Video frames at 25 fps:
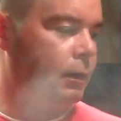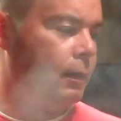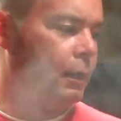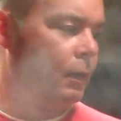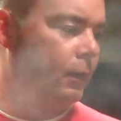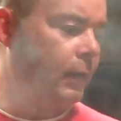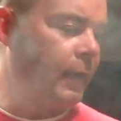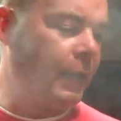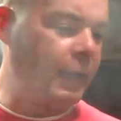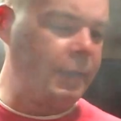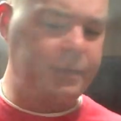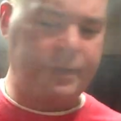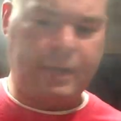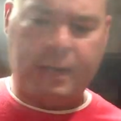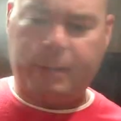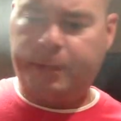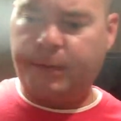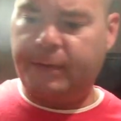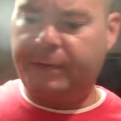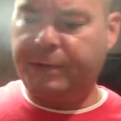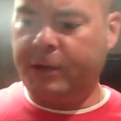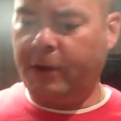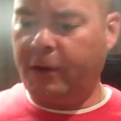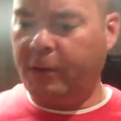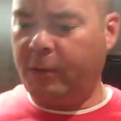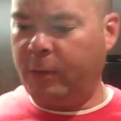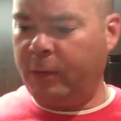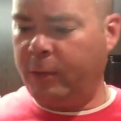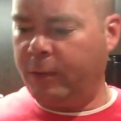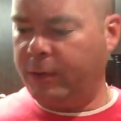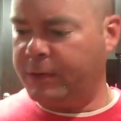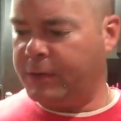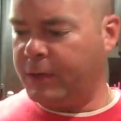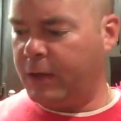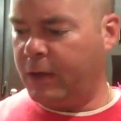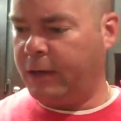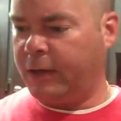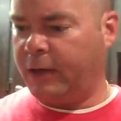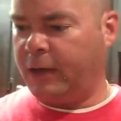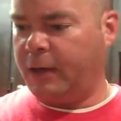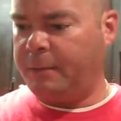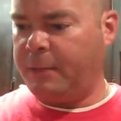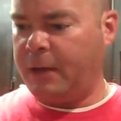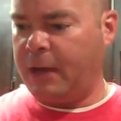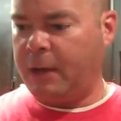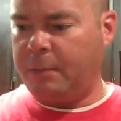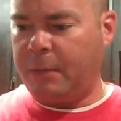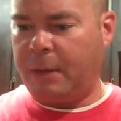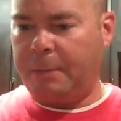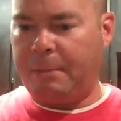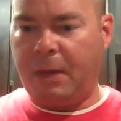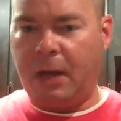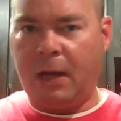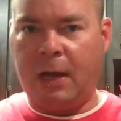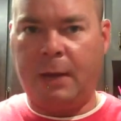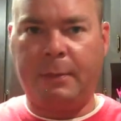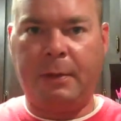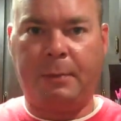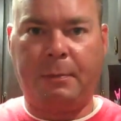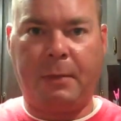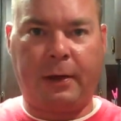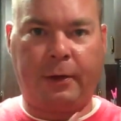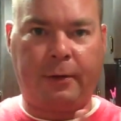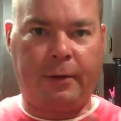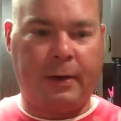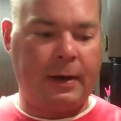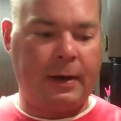Now last episode we were talking about my mom and my